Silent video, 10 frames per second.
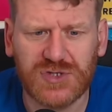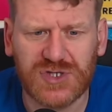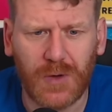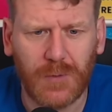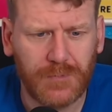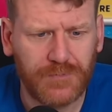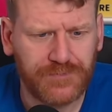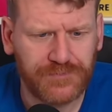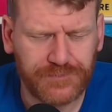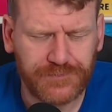So
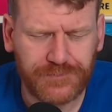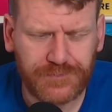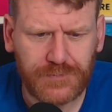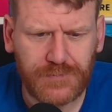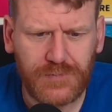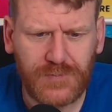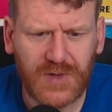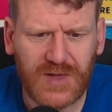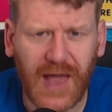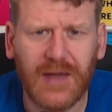
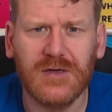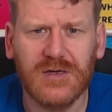yeah,